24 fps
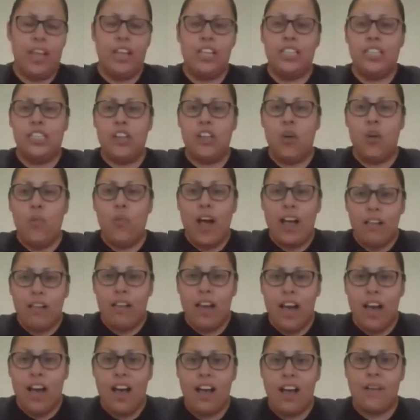So
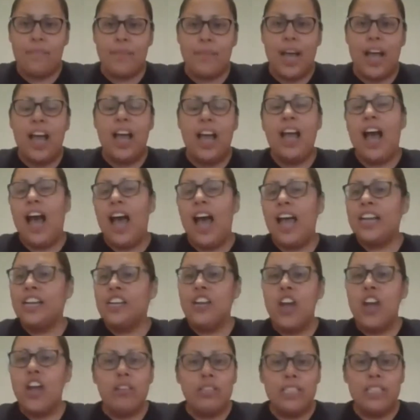welcome. I
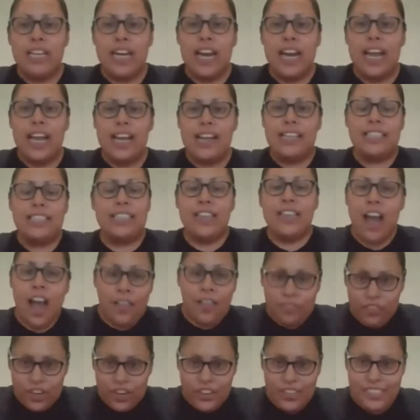know today is not
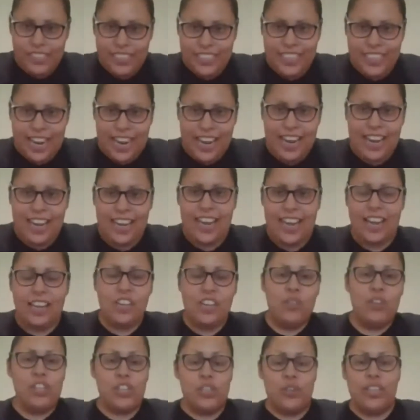Thursday, and
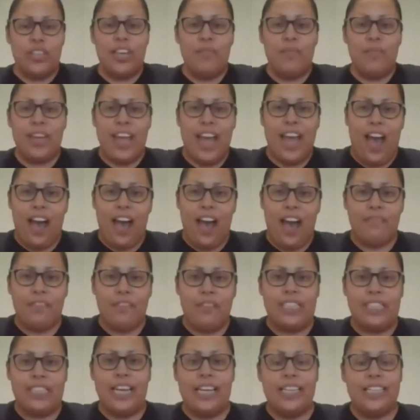usually we have
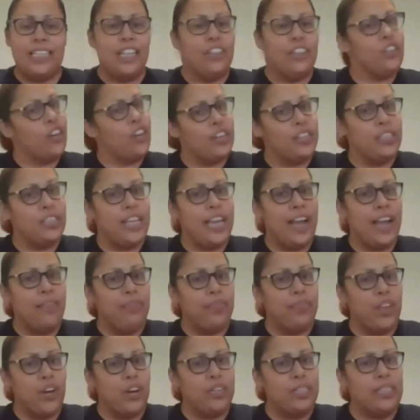Tasty Thursday on
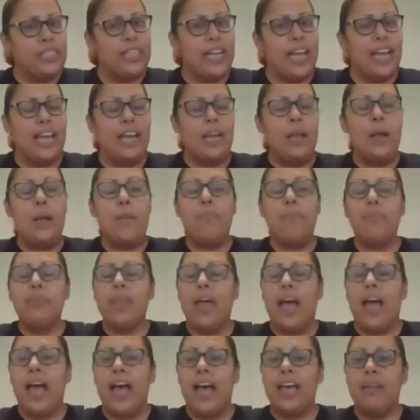Thursday.
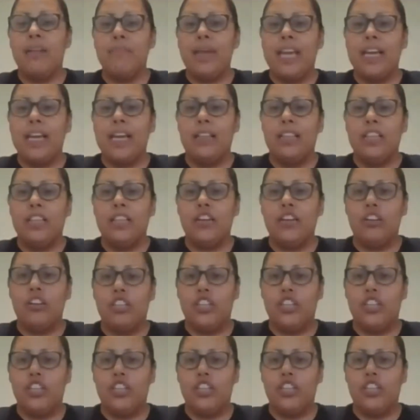I had to make a little
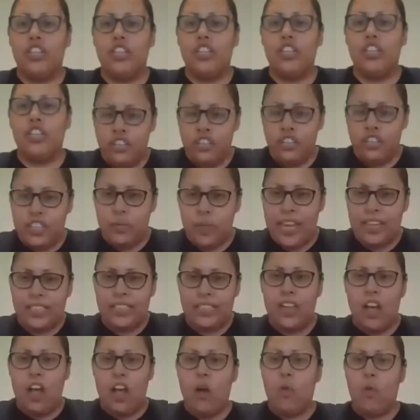change this week,
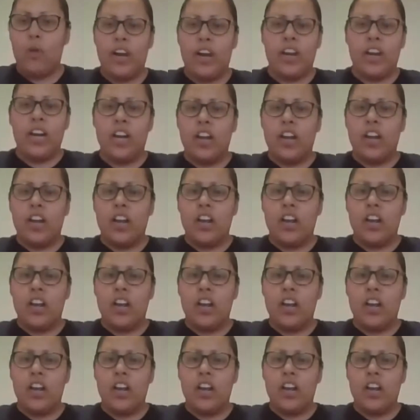so we're going to call it
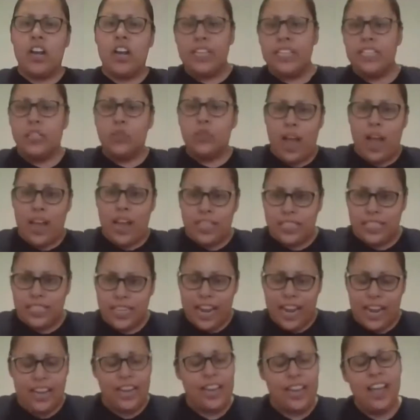Wellness
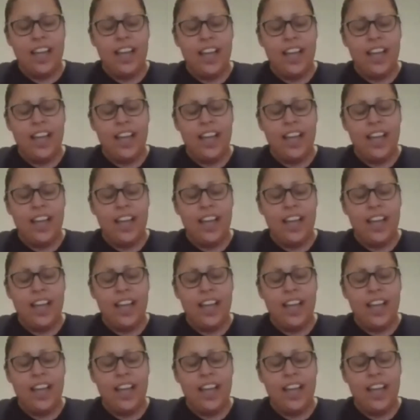Wednesday.